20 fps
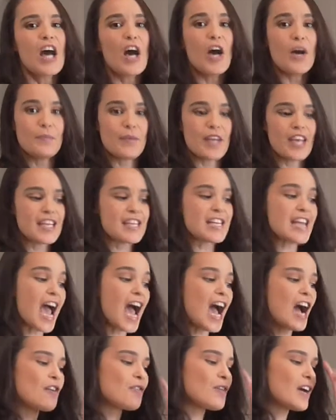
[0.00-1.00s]
up here
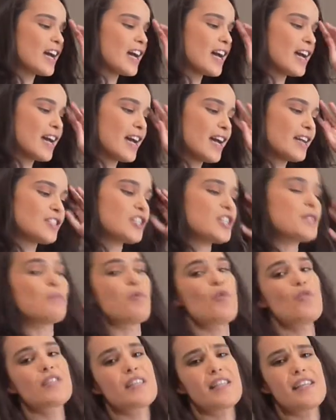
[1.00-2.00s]
now. Just
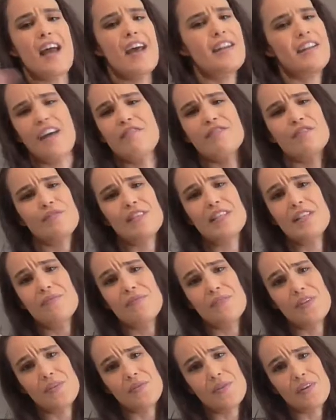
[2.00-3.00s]
pause and have a read
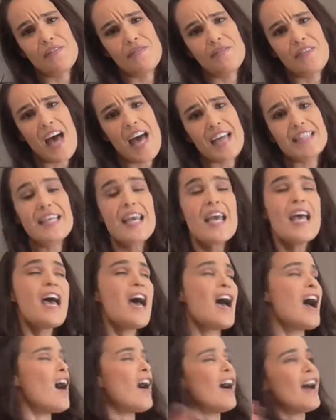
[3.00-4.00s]
through of that.
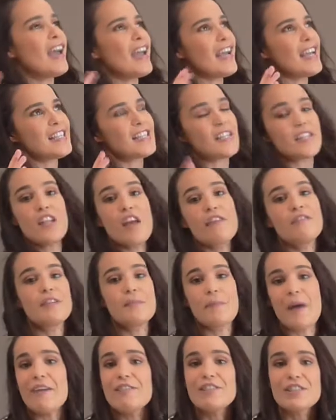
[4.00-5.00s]
It's a
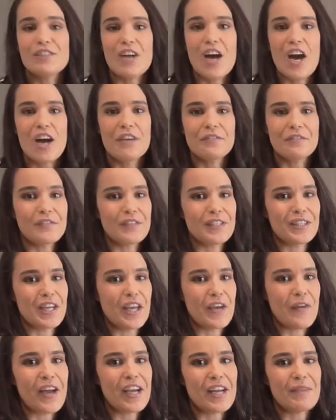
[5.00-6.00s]
lovely paragraph, you
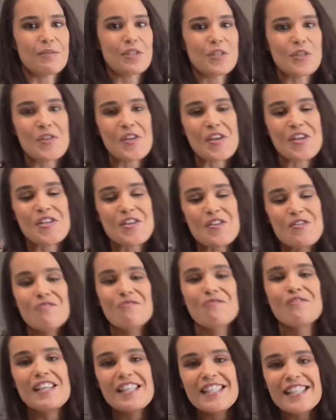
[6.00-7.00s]
know, and I'm sure that
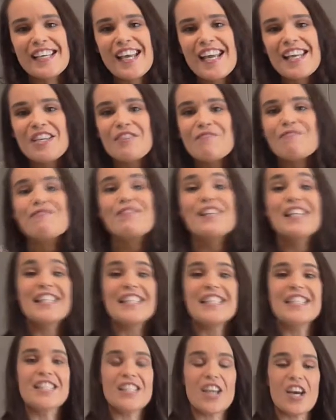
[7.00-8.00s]
you reading it can
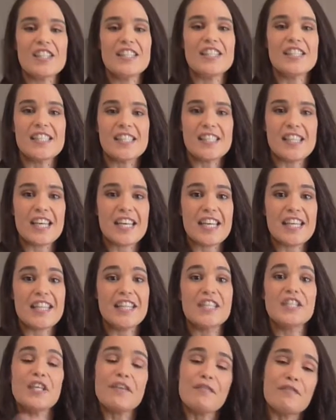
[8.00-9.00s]
really start to see
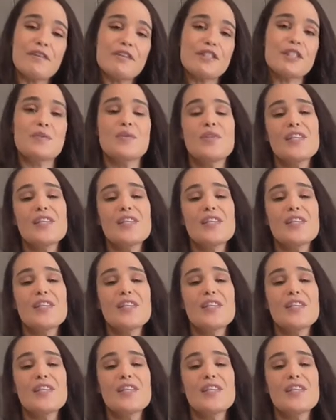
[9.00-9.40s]
the difference